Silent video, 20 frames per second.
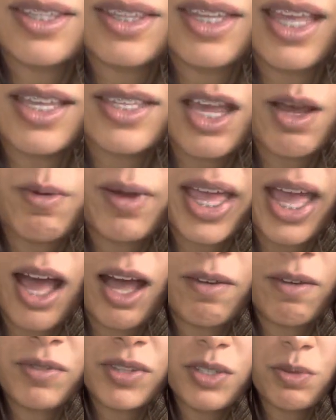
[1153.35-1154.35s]
That's how I
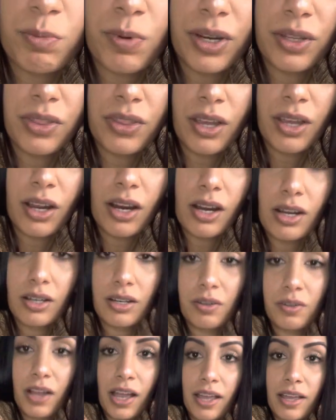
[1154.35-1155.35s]
have the spread there.
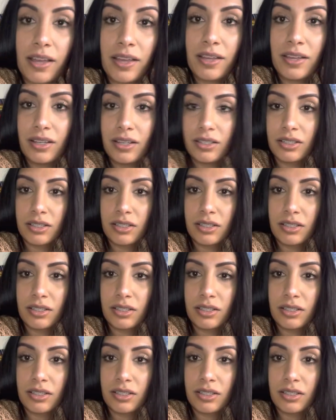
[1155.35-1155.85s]
Okay,